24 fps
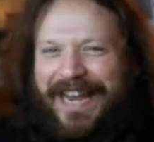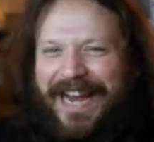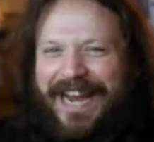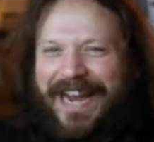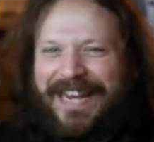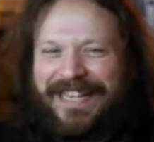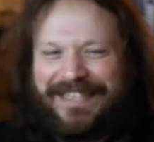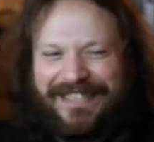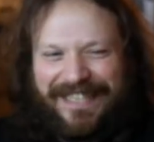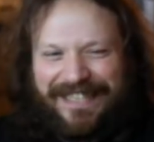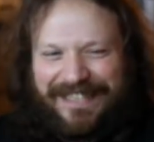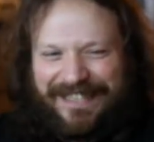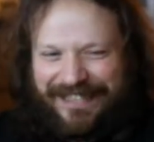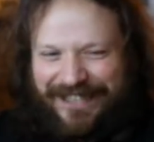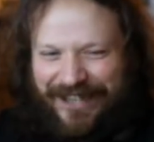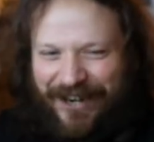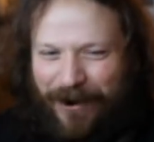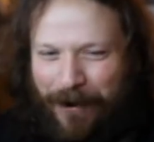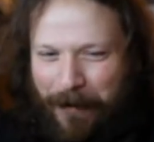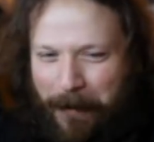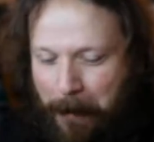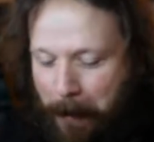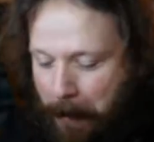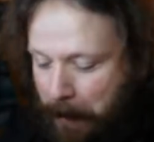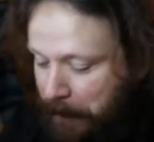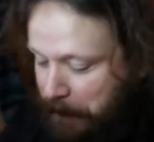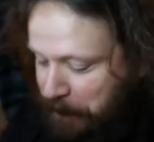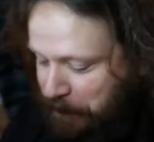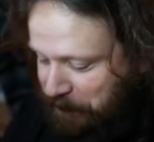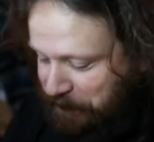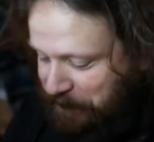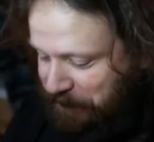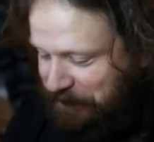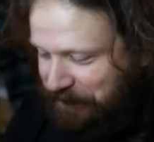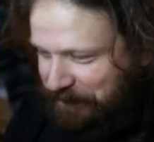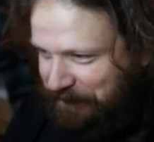guys. Let's go.
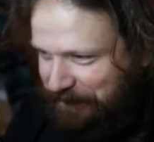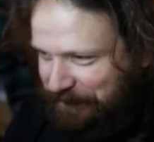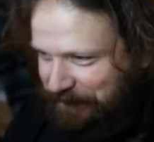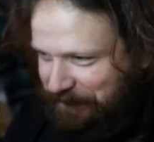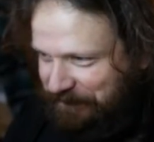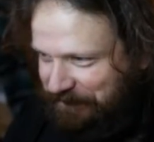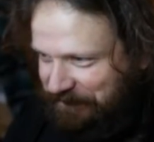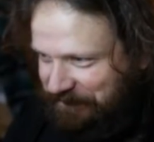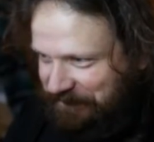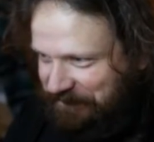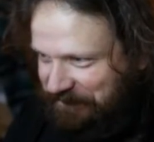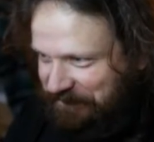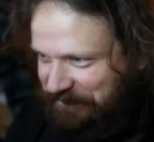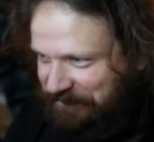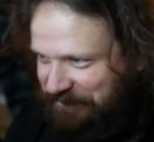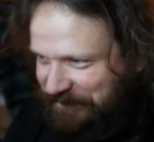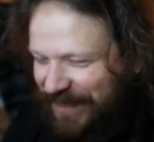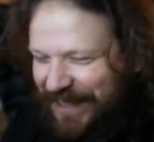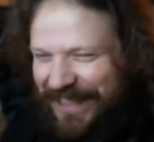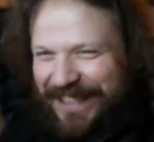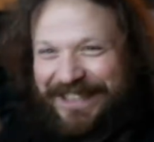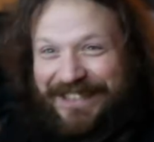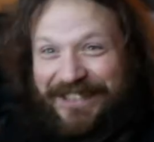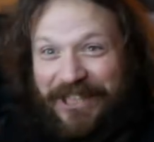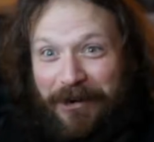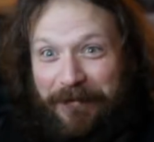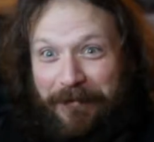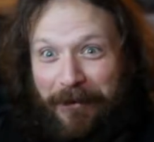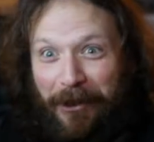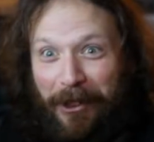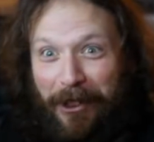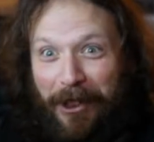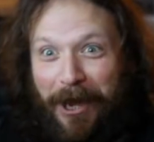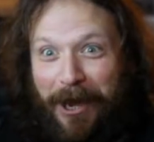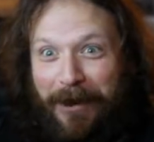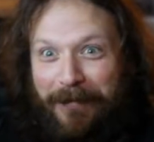
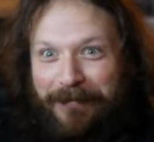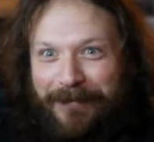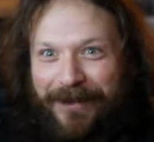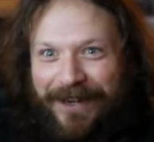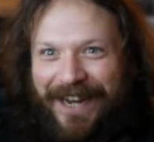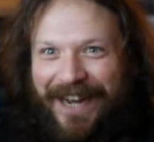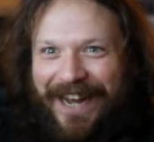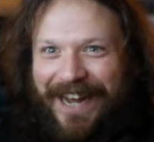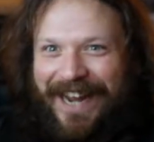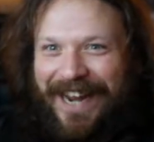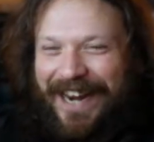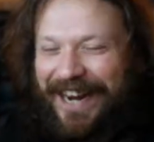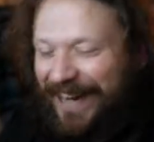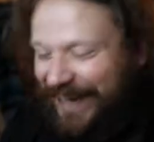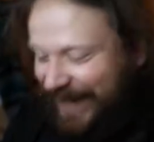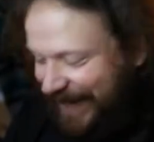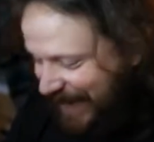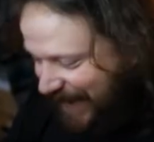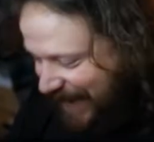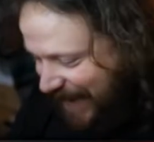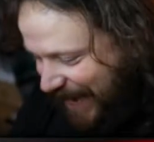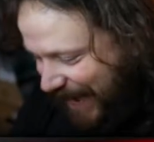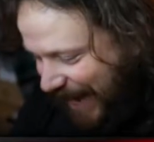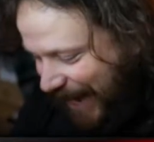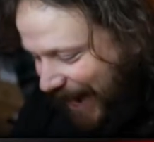Double up, guy.